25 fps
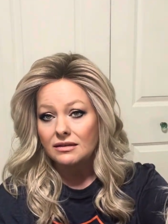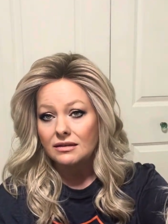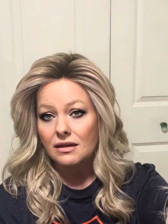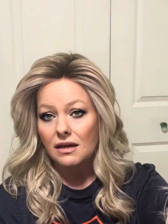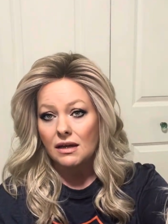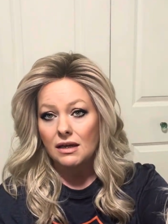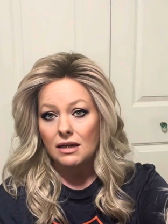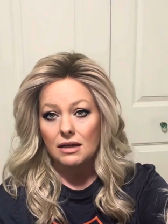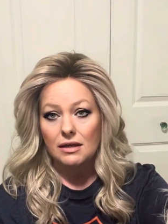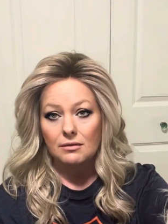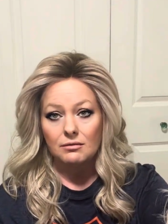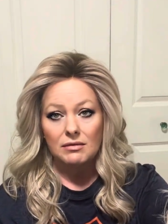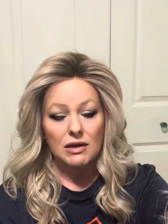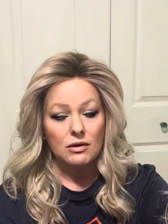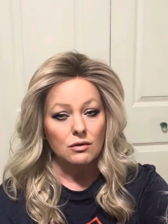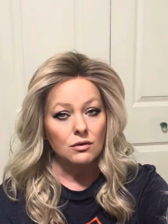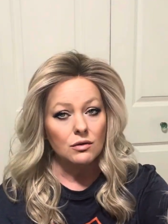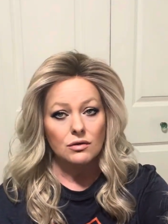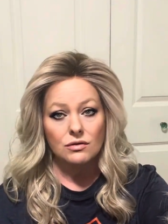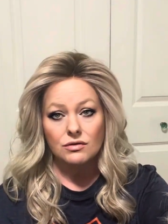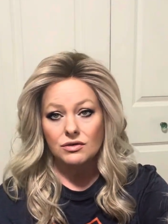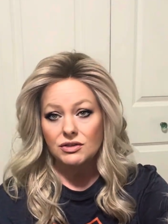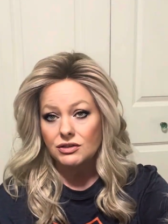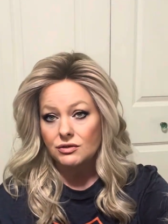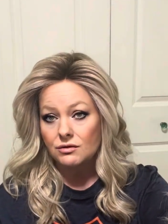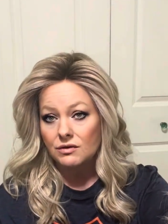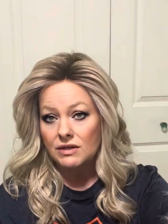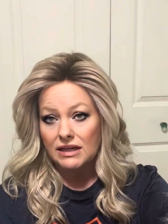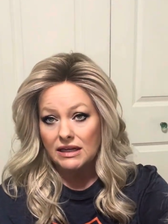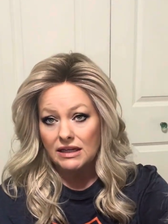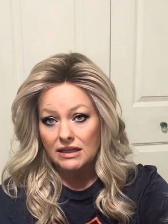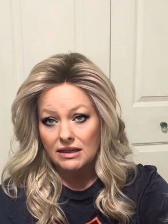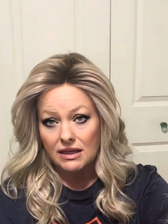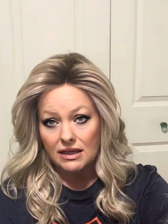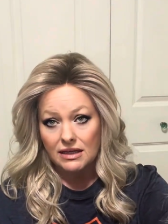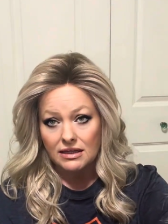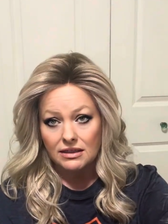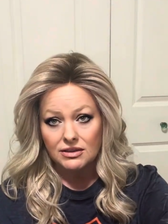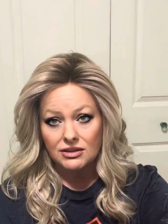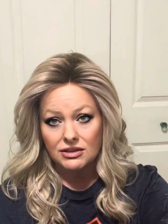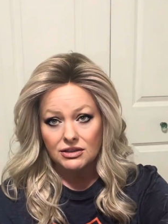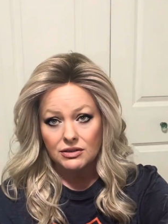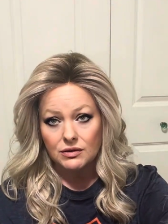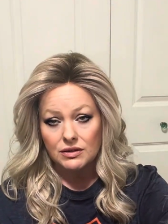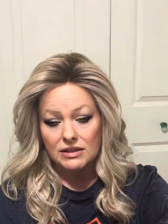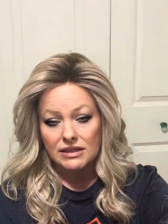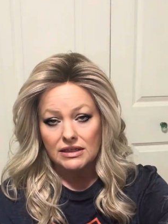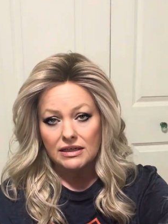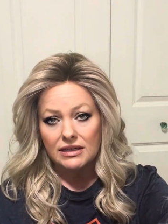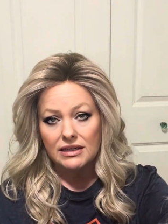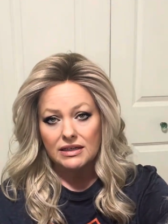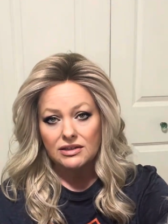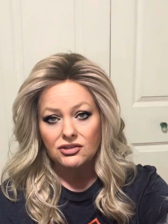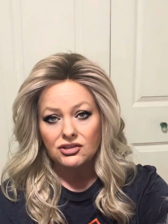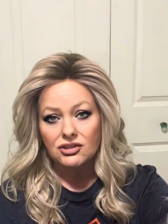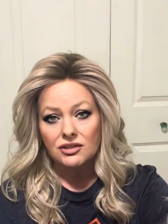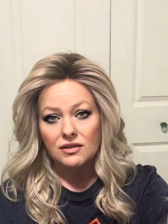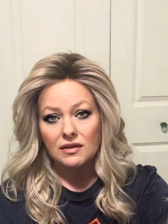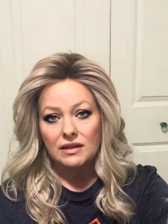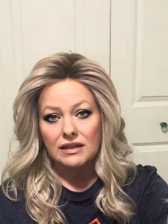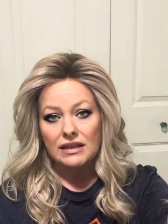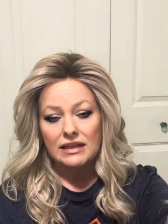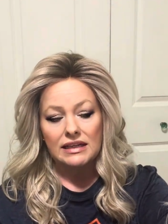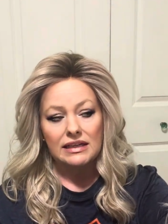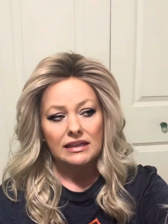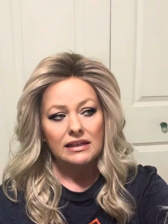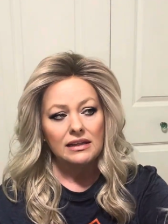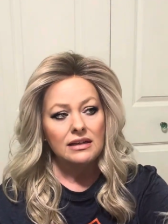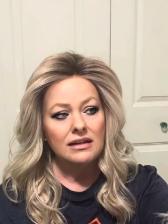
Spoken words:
I won't do anything to it initially.